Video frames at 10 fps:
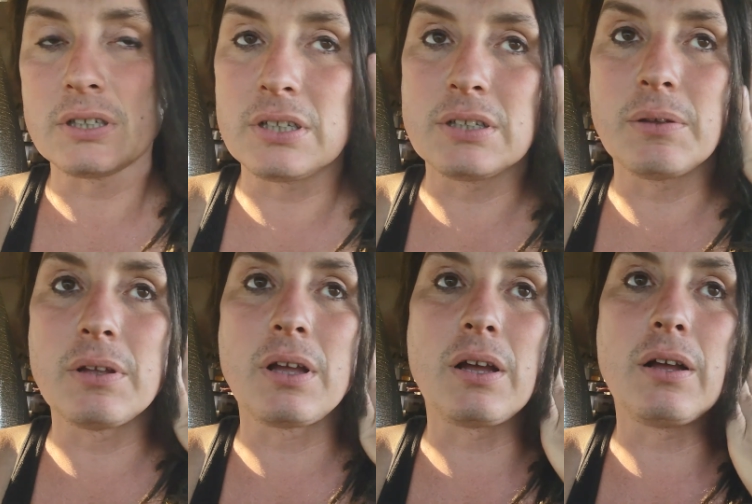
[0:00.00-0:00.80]
It
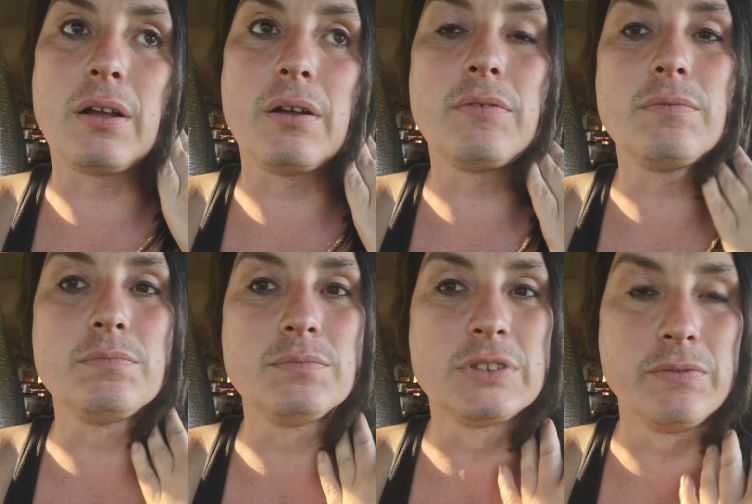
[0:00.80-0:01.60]
uh,
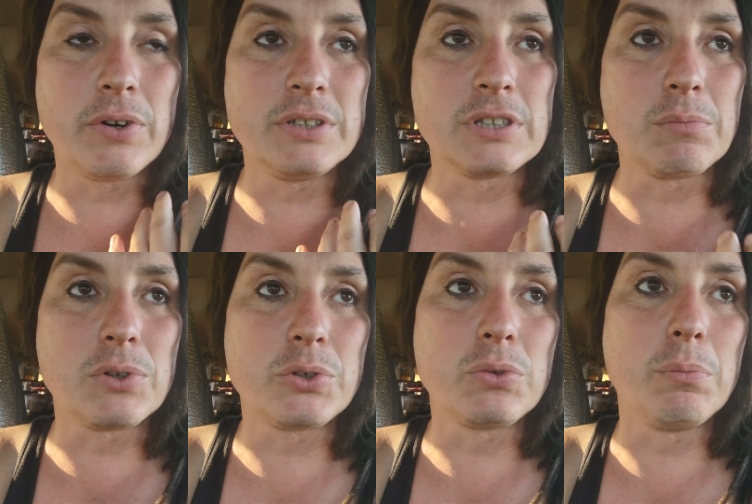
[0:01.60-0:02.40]
very
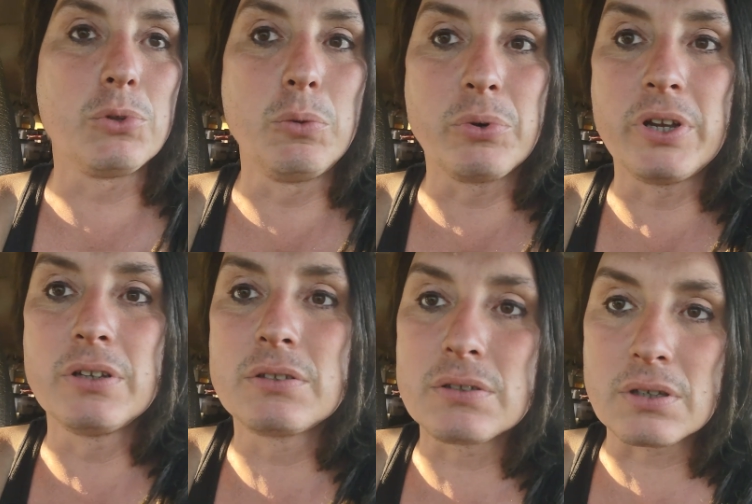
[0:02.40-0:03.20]
similar to a blueprint.